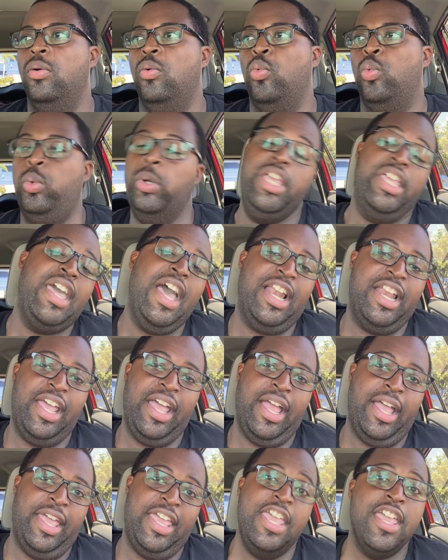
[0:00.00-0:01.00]
We got a
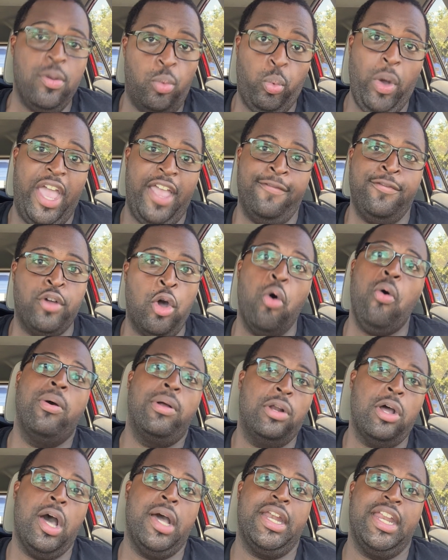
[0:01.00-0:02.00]
heat wave
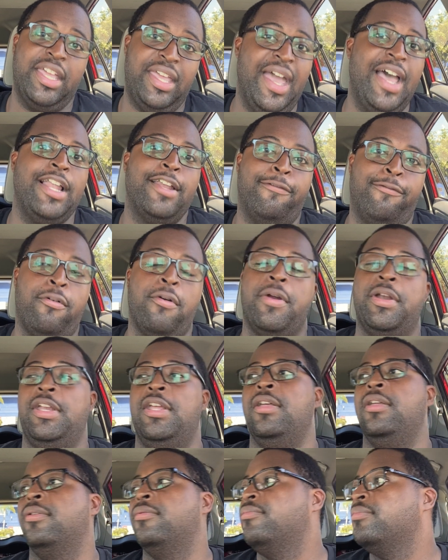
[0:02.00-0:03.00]
going on in
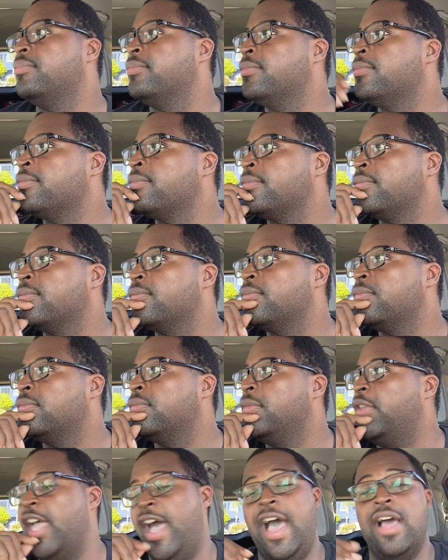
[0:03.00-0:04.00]
California.
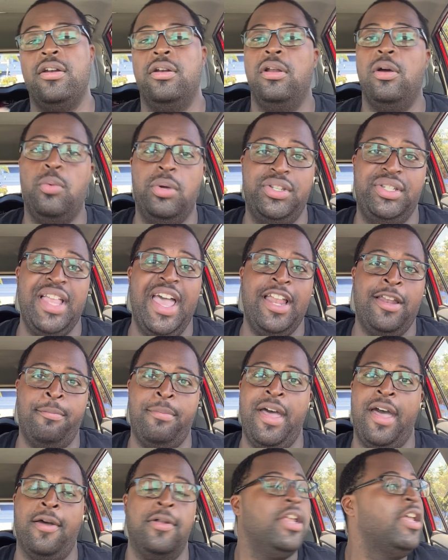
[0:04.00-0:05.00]
I don't know what's that
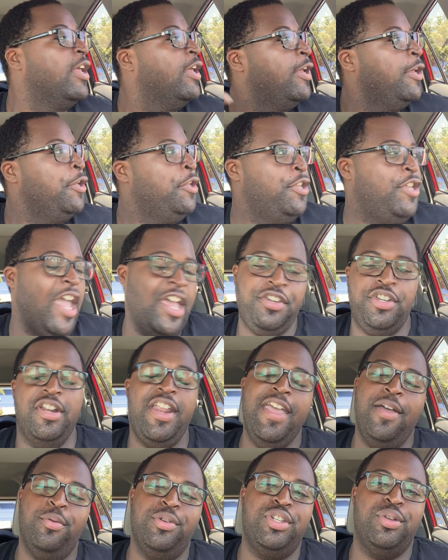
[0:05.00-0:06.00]
about.
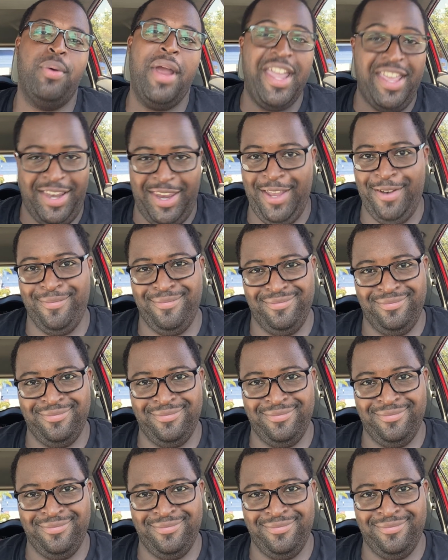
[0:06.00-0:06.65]
Yesterday it was raining